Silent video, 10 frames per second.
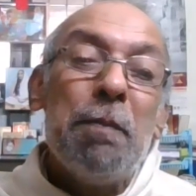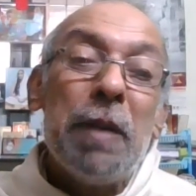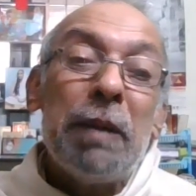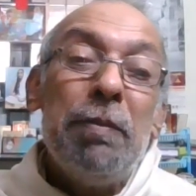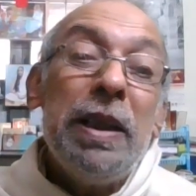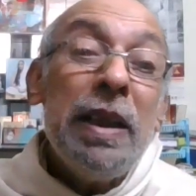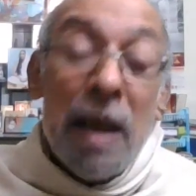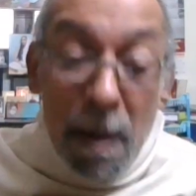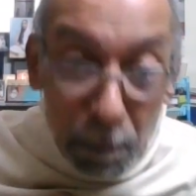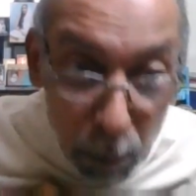make
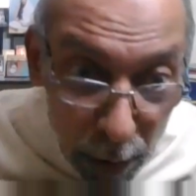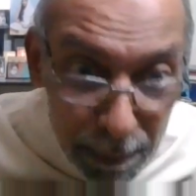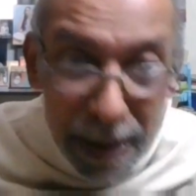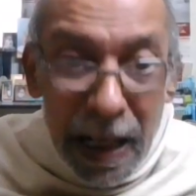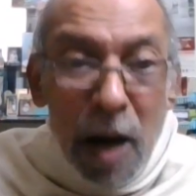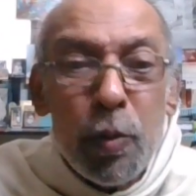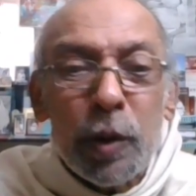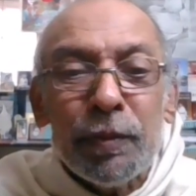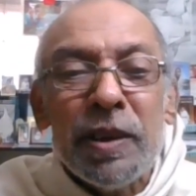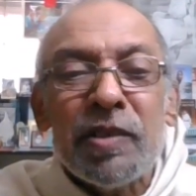me pull me
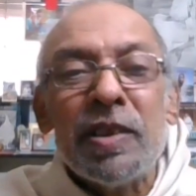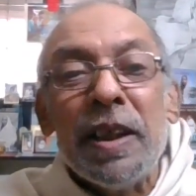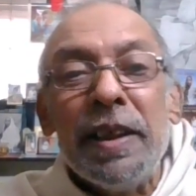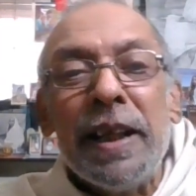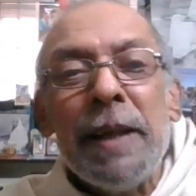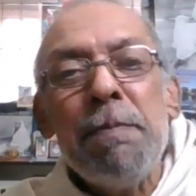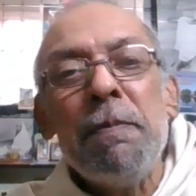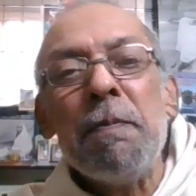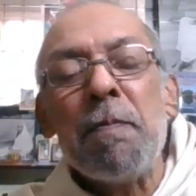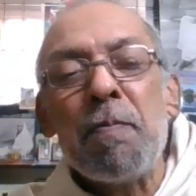out of this
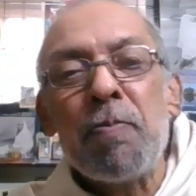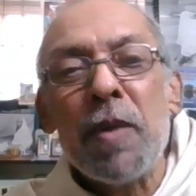grim,